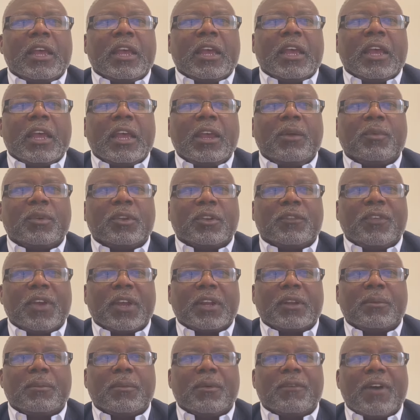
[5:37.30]
he was a
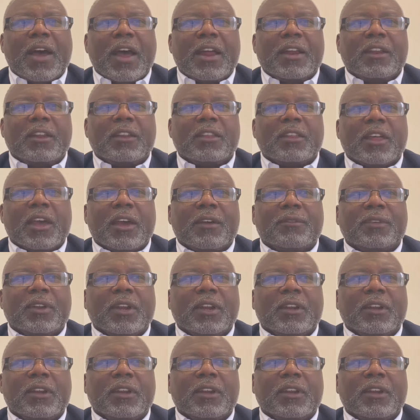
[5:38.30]
victim of ID theft